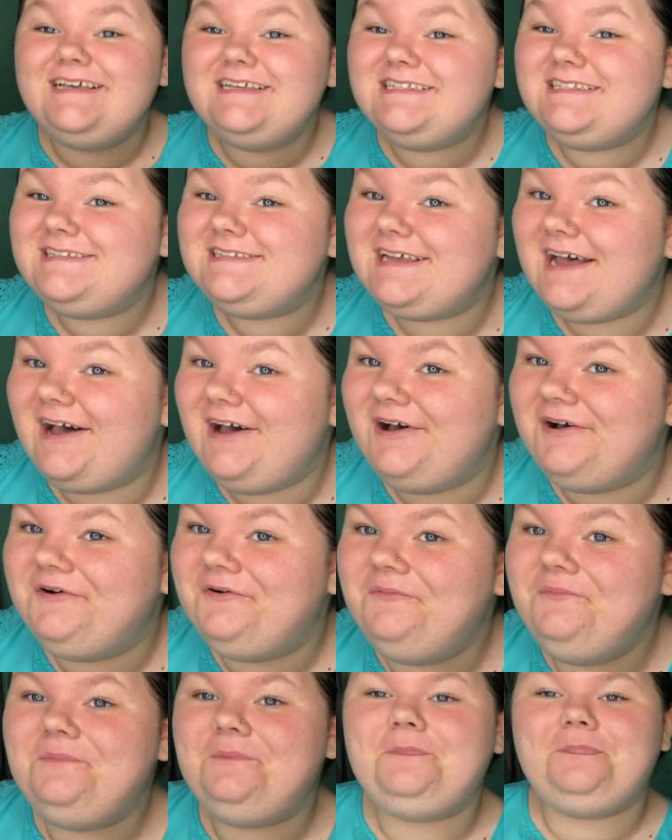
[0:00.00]

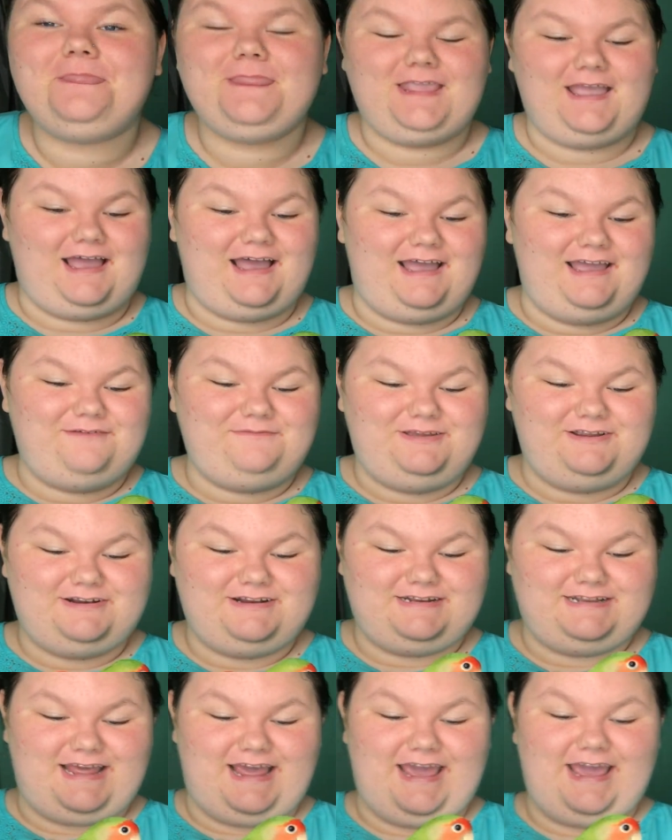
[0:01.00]
So I'm here
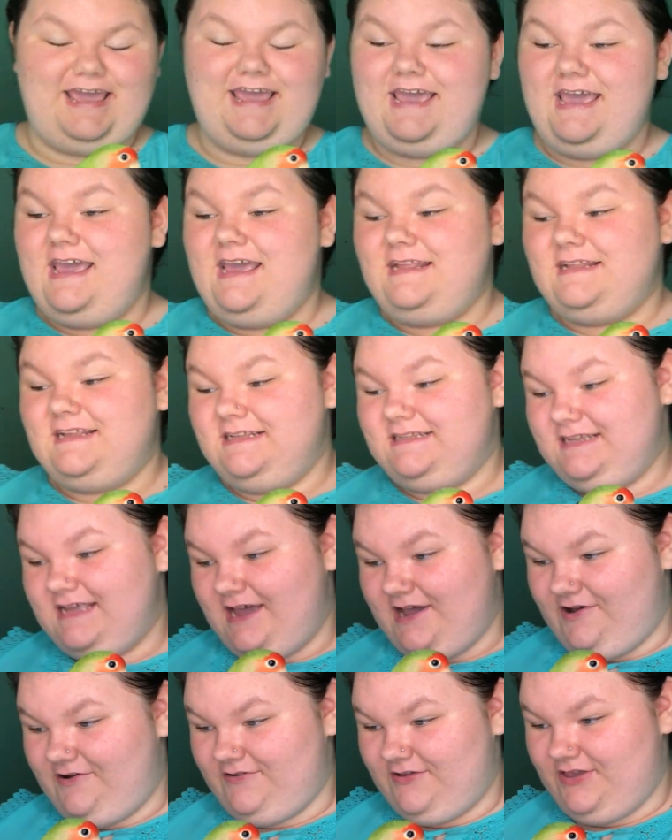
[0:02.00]
today to
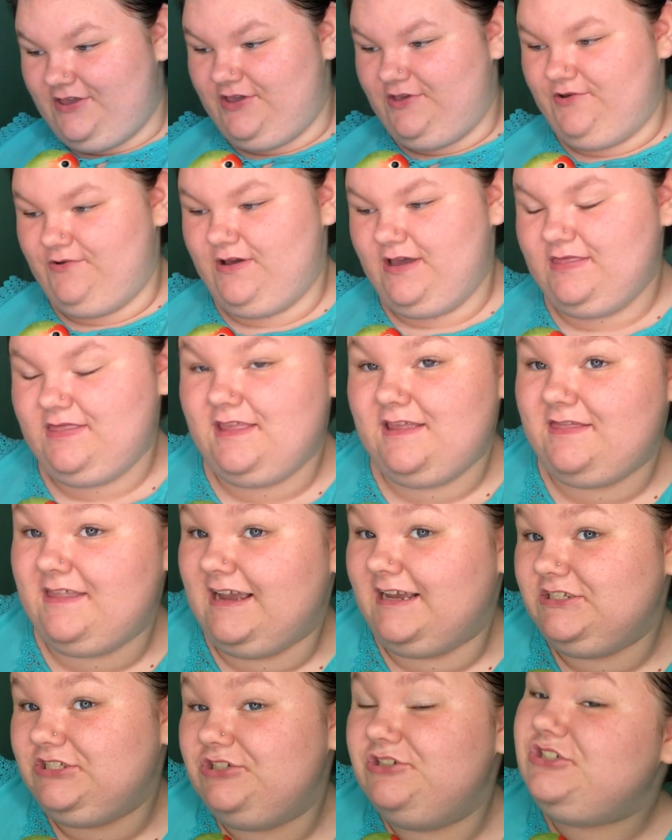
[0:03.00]
tell you the
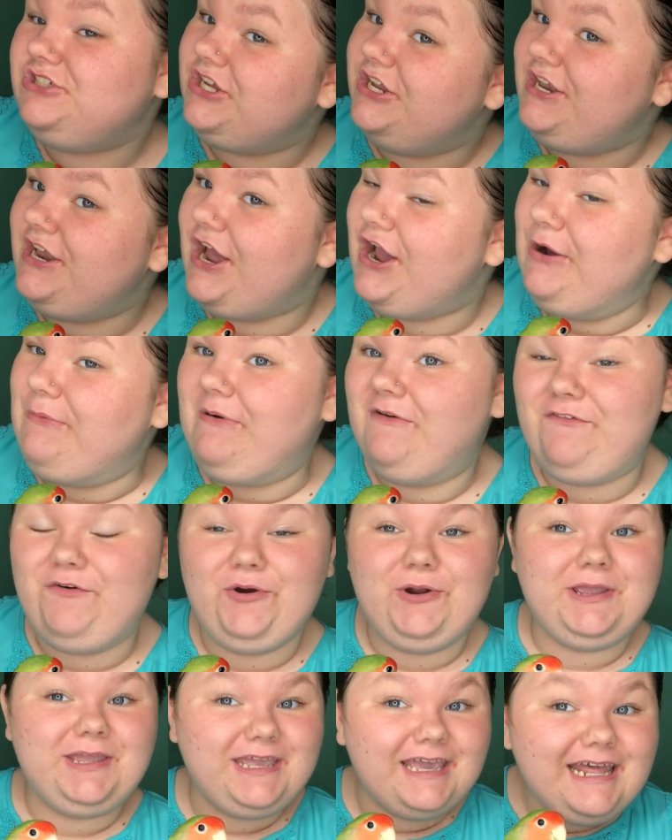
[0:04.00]
things you should know
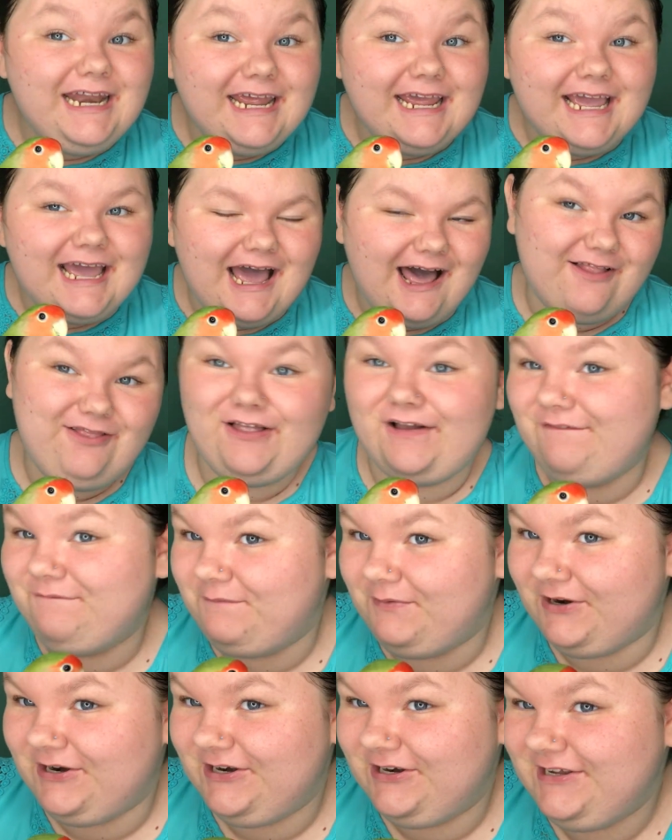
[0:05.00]
before getting a
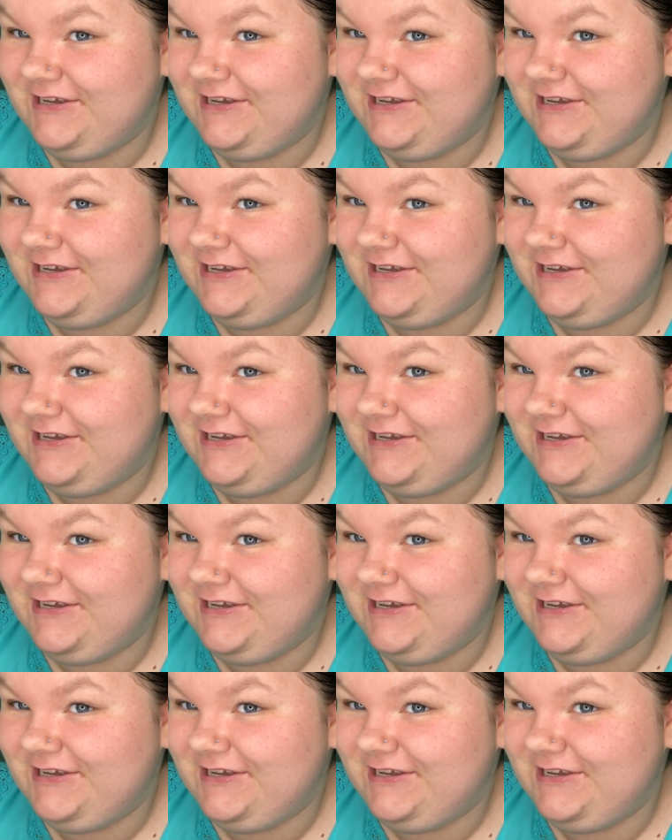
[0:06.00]
lovebird.